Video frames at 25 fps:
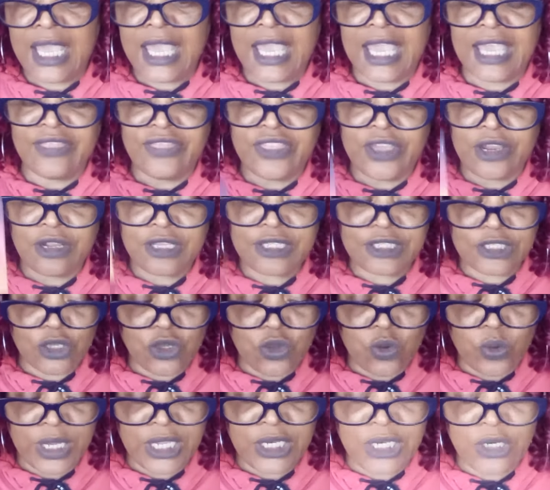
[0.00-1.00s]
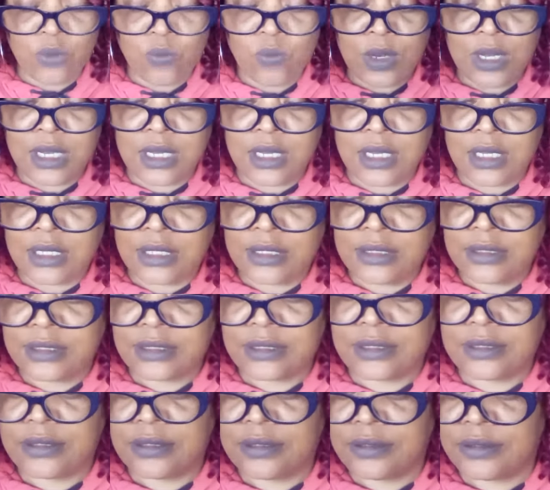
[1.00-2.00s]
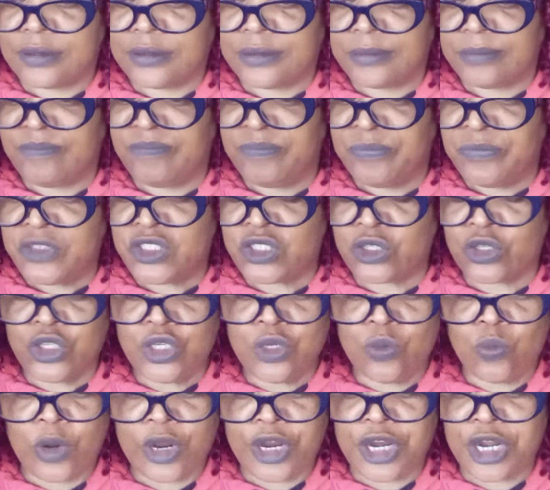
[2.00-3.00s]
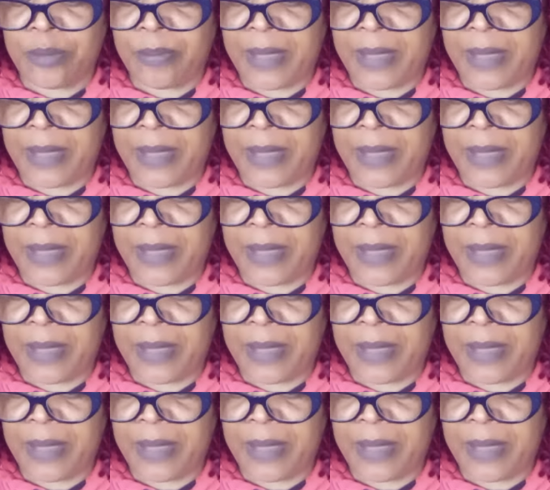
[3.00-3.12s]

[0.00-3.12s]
And there's a Queen of Wands. So you worried